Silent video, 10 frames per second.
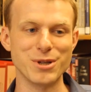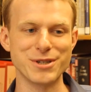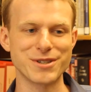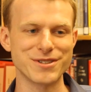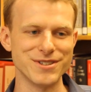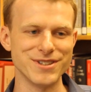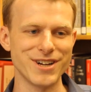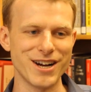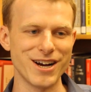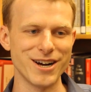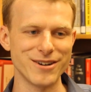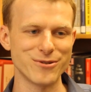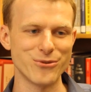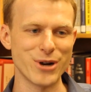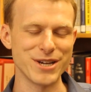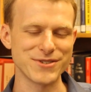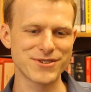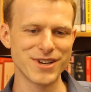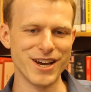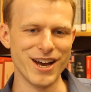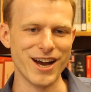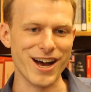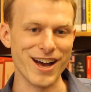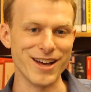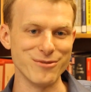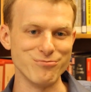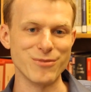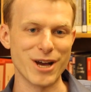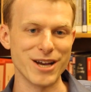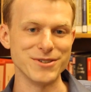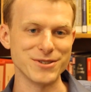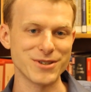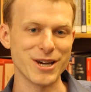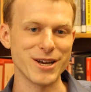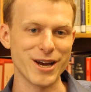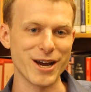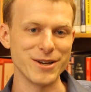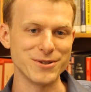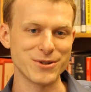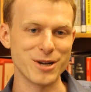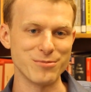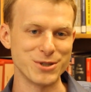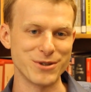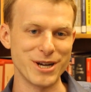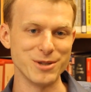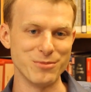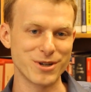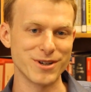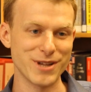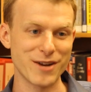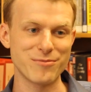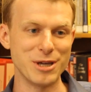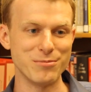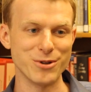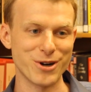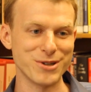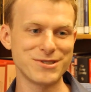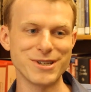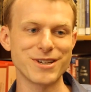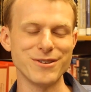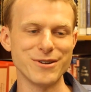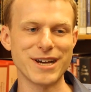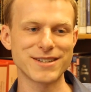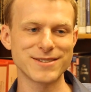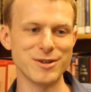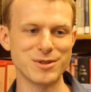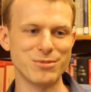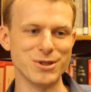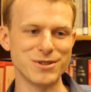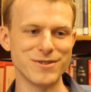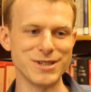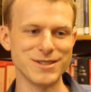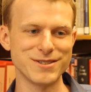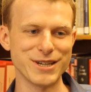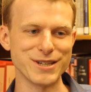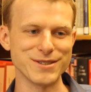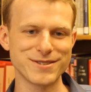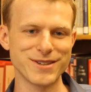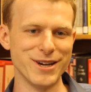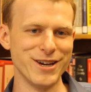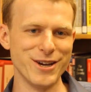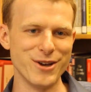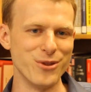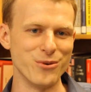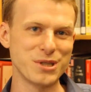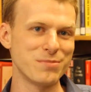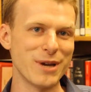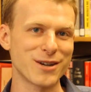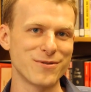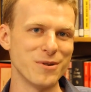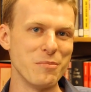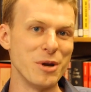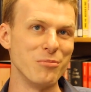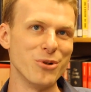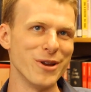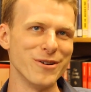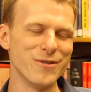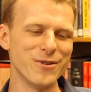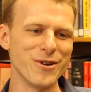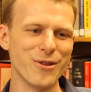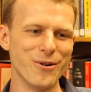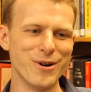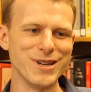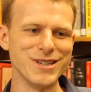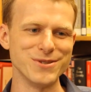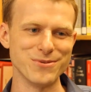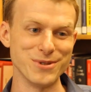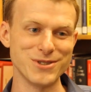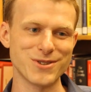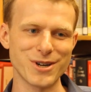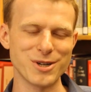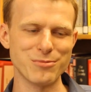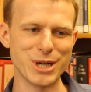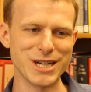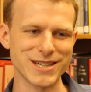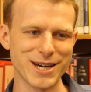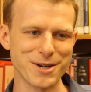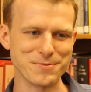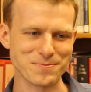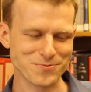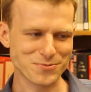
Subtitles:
political rights. And as I try to portray in the book, a lot of people are sticking their necks out to push for these things. The respect for Big Brother, for authority, is really starting to break down.